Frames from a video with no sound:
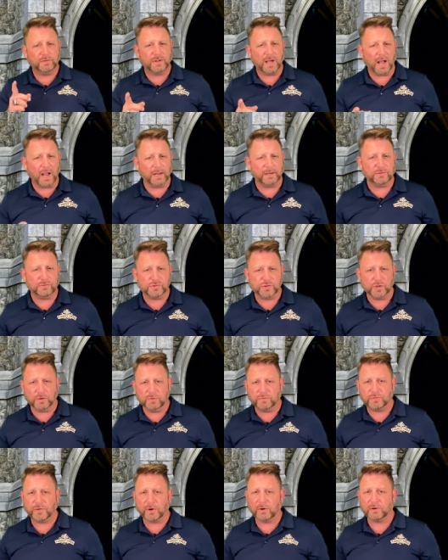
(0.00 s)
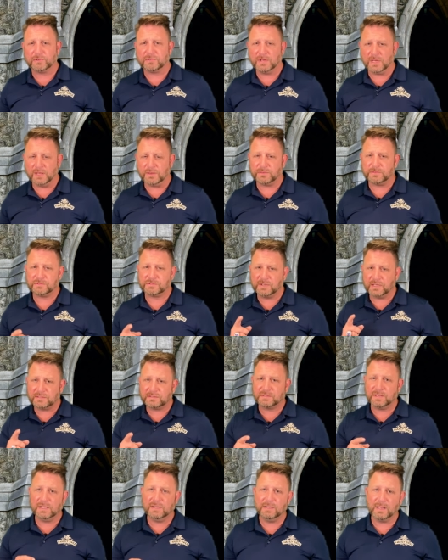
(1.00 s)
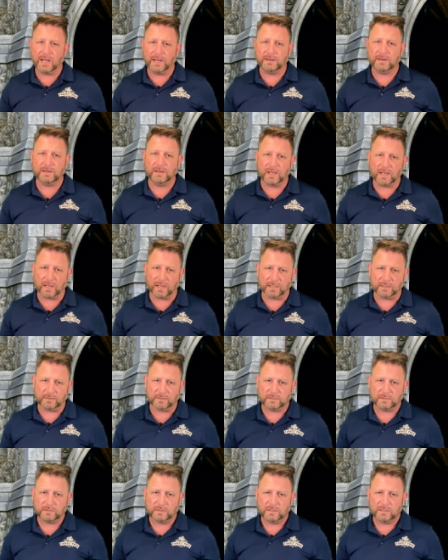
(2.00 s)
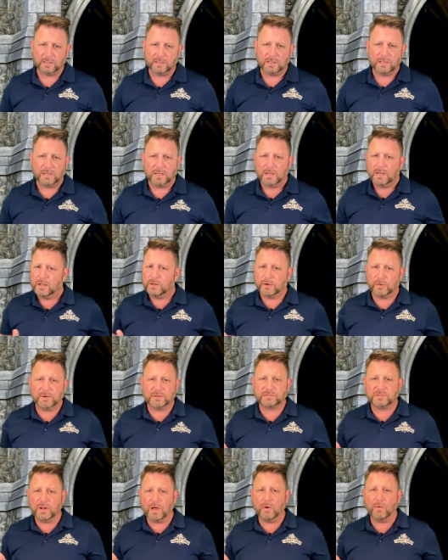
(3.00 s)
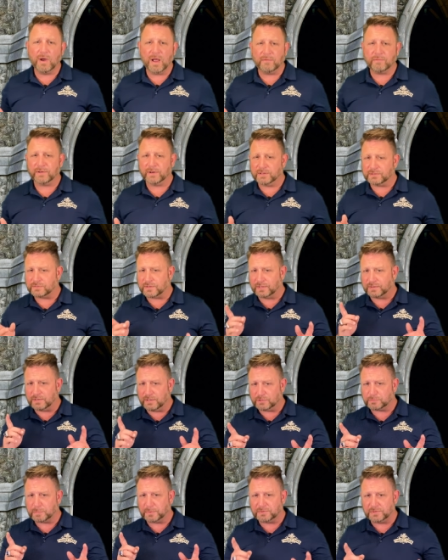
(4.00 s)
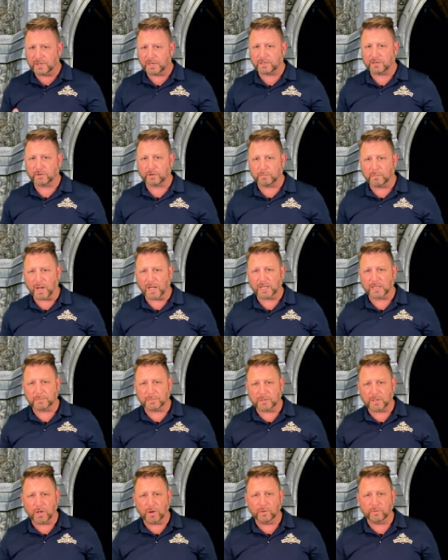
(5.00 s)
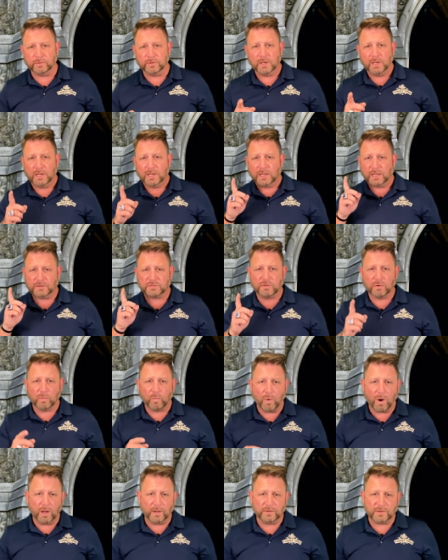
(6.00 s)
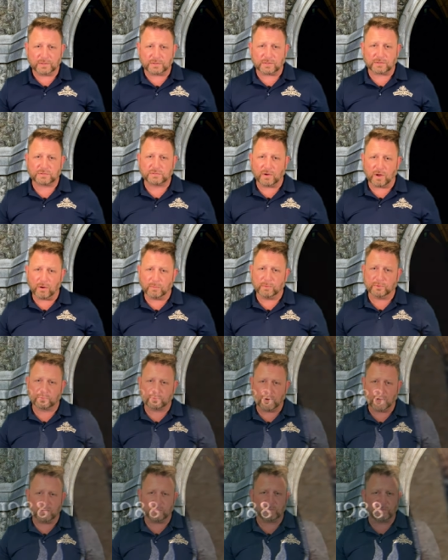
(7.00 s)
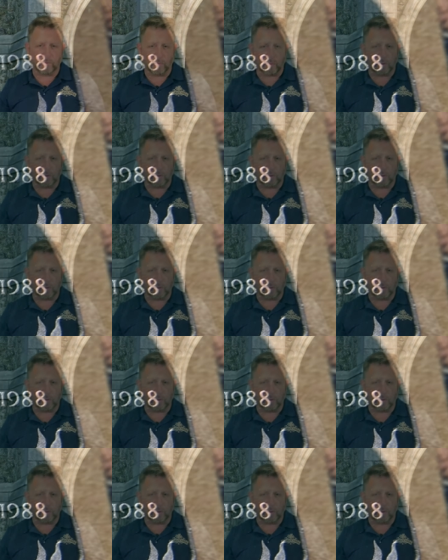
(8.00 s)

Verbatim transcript: who died June 13, 1699. There is no evidence that this particular Molly Malone is the one that the song was written